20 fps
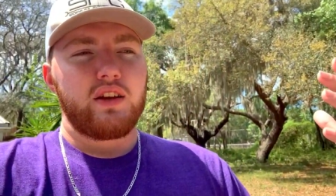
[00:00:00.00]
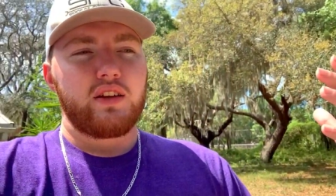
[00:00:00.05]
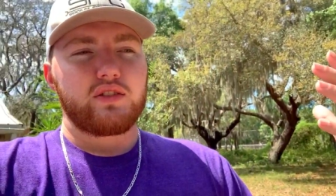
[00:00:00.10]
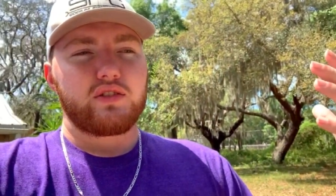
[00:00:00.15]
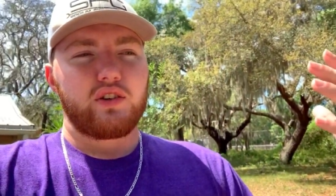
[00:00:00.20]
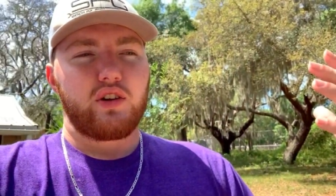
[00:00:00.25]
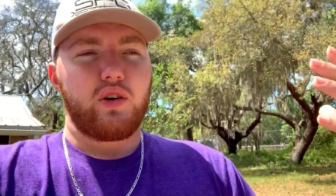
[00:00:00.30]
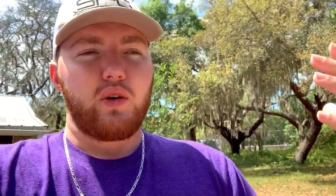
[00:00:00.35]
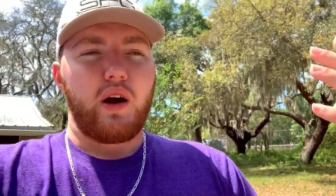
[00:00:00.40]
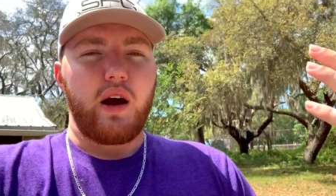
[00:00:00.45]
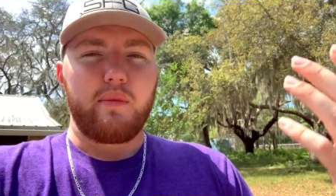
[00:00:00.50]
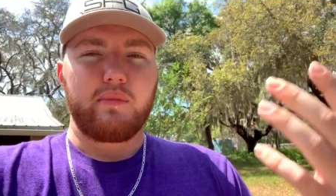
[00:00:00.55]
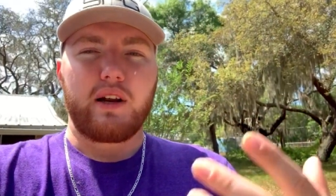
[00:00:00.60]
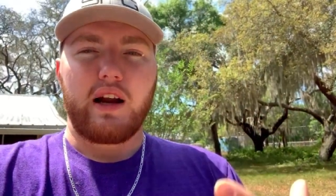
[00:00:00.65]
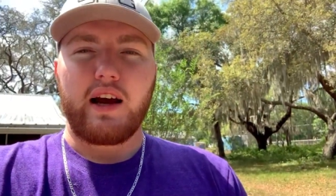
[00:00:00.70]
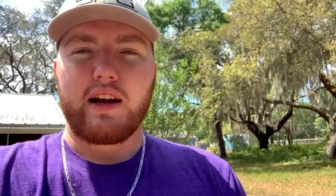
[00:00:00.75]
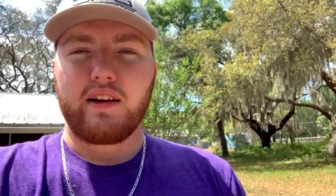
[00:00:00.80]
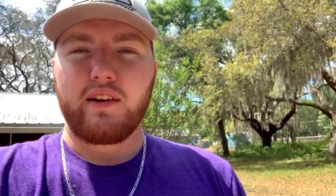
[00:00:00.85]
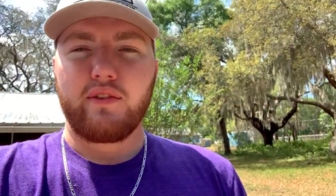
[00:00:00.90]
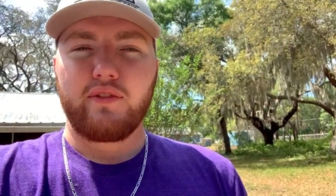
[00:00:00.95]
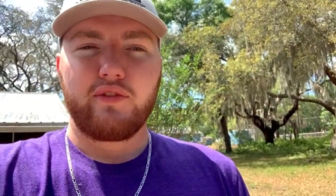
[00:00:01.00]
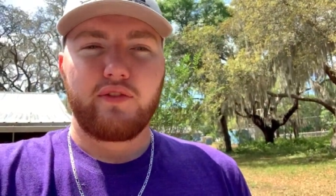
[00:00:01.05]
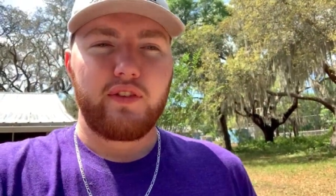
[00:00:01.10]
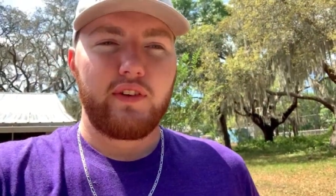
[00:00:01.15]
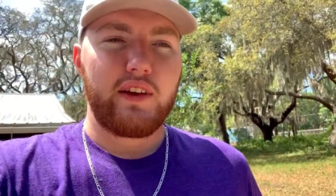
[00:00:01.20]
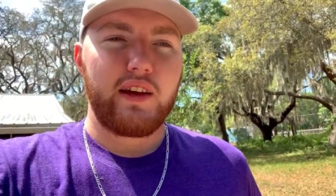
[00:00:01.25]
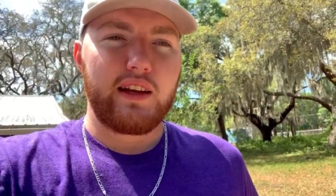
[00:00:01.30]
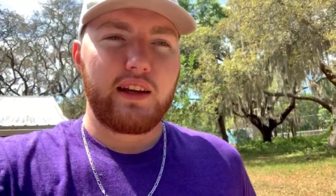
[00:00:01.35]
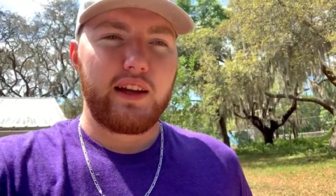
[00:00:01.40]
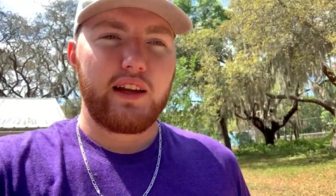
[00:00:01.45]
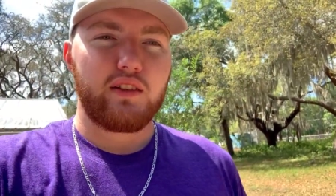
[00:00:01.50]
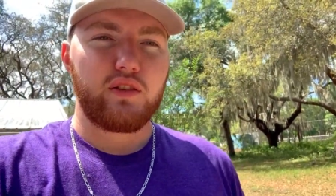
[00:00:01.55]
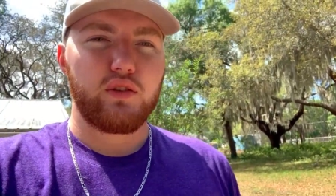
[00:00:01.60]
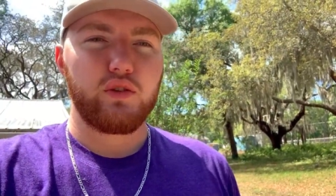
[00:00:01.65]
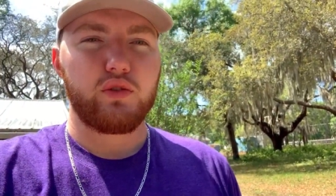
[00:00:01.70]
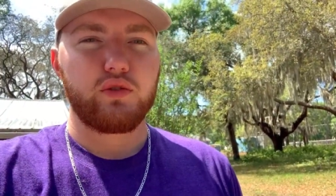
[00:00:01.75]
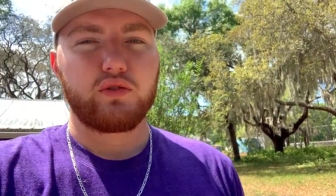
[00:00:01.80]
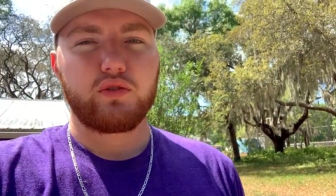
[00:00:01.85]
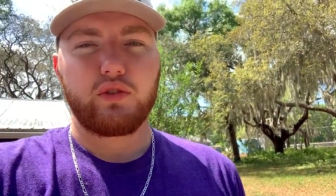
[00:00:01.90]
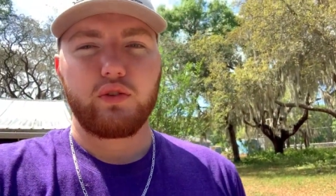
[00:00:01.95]
So I'm kind of in a
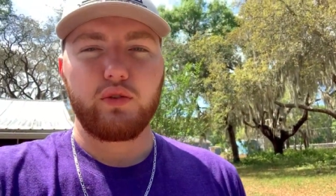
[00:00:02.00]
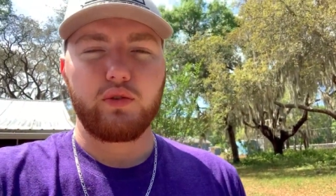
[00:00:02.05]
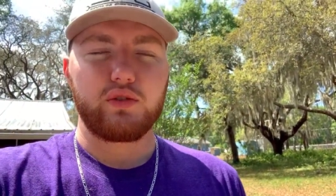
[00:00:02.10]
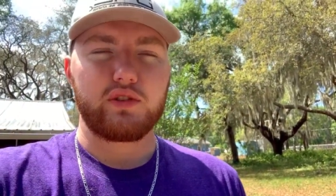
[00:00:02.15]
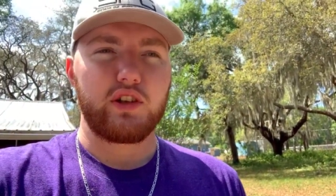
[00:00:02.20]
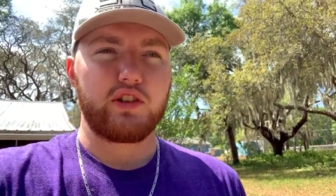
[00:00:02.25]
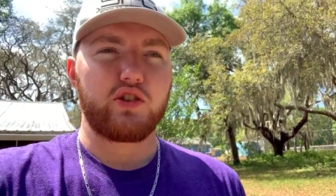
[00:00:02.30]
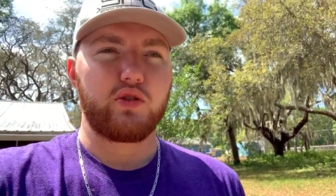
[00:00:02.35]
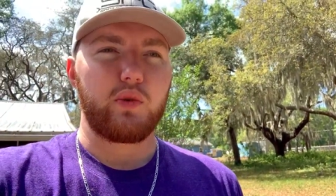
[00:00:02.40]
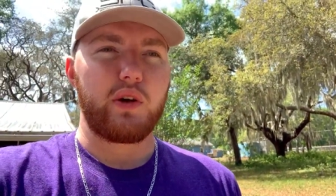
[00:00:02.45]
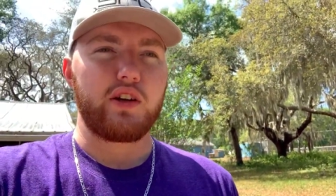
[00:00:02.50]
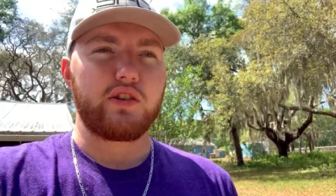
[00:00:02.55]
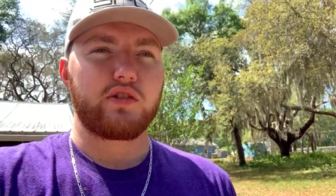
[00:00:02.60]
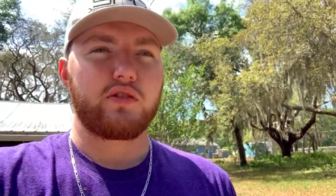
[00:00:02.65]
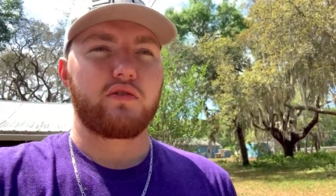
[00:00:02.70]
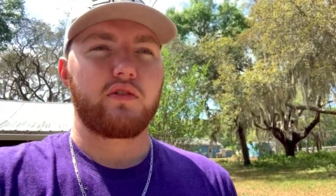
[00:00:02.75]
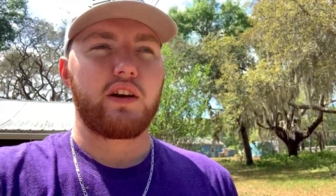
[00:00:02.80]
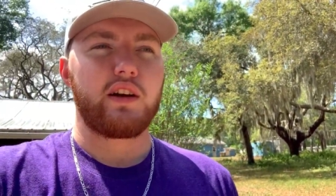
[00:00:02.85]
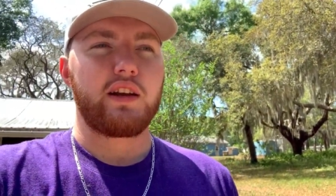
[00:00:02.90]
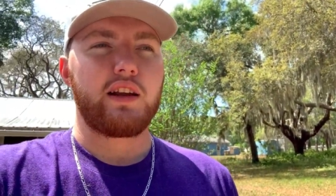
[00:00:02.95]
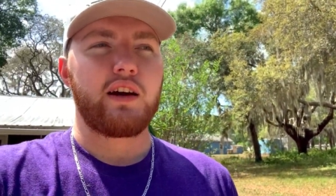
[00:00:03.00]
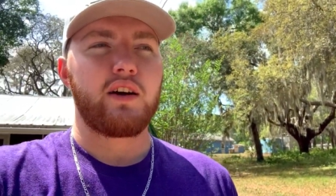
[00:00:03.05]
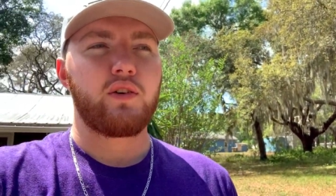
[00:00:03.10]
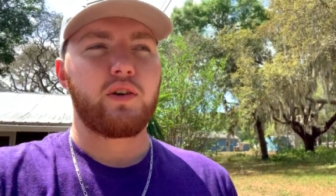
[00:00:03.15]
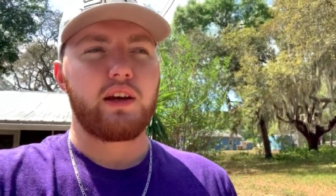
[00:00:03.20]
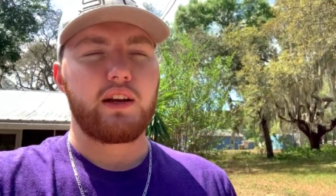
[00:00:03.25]
lose-lose situation right now,